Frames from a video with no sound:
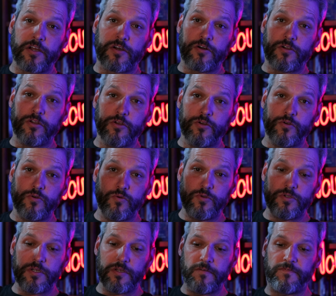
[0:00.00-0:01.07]

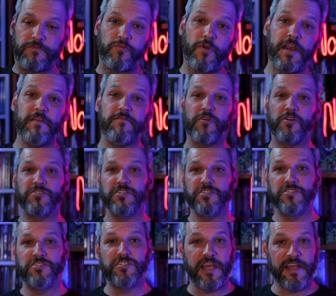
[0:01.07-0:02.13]
include Freddy
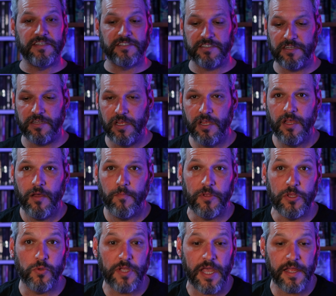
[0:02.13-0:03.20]
versus Jason, but
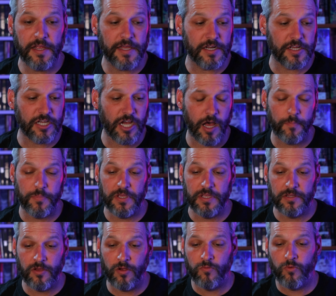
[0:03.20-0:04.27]
you can get a
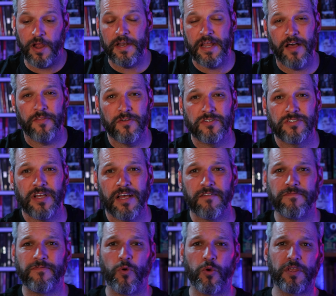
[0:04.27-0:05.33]
copy. Right now, there's not a
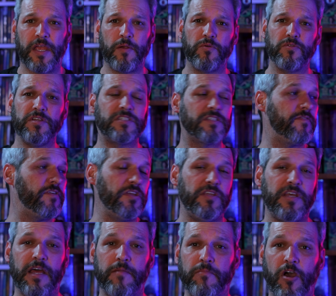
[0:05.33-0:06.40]
4K release of it
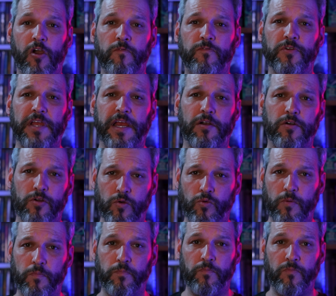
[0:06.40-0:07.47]
yet. Hopefully, Arrow
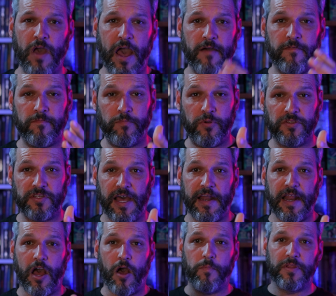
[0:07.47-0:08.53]
will have put
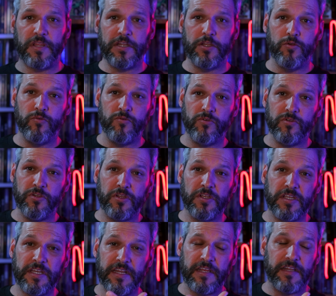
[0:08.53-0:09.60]
that out, but they do. You
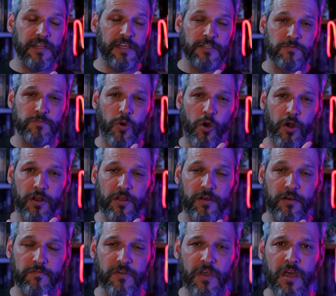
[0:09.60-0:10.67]
can get it as part
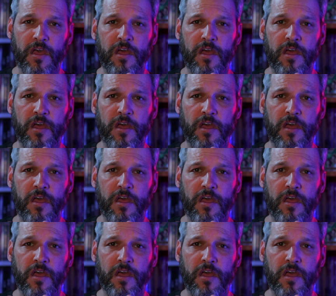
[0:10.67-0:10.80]
of